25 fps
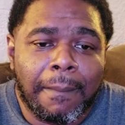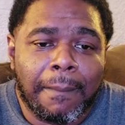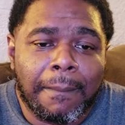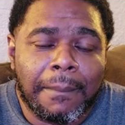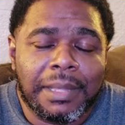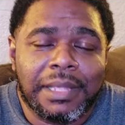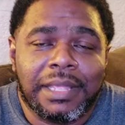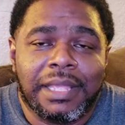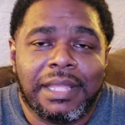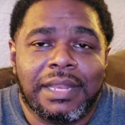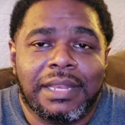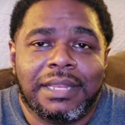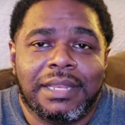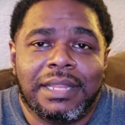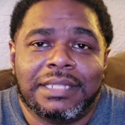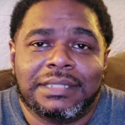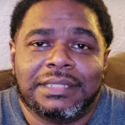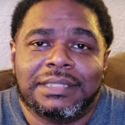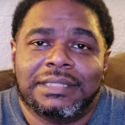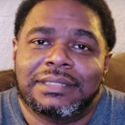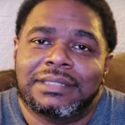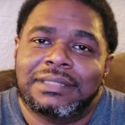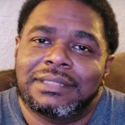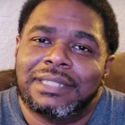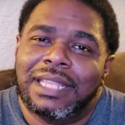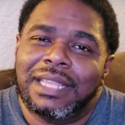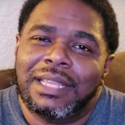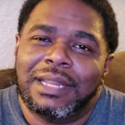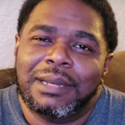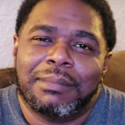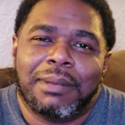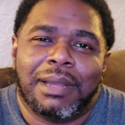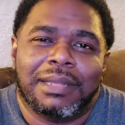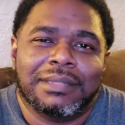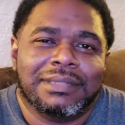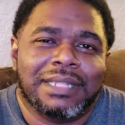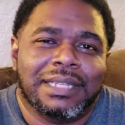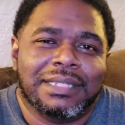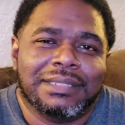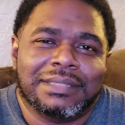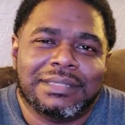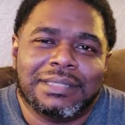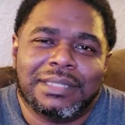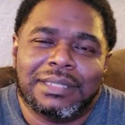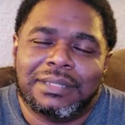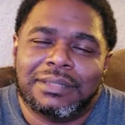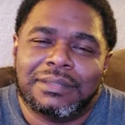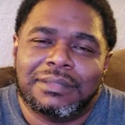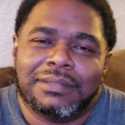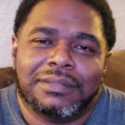but yeah, just thinking about that
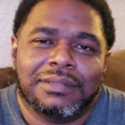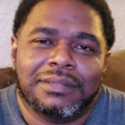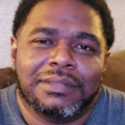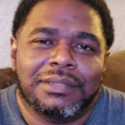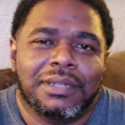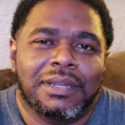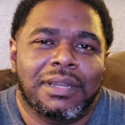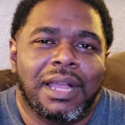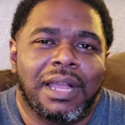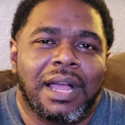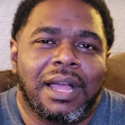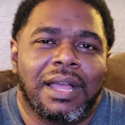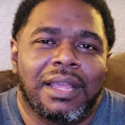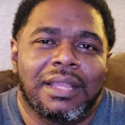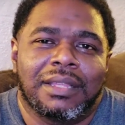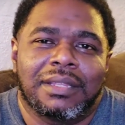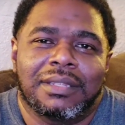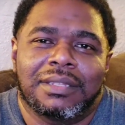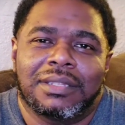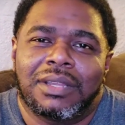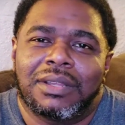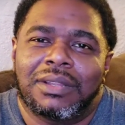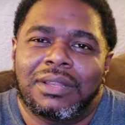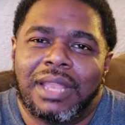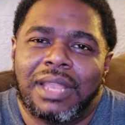stuff. How your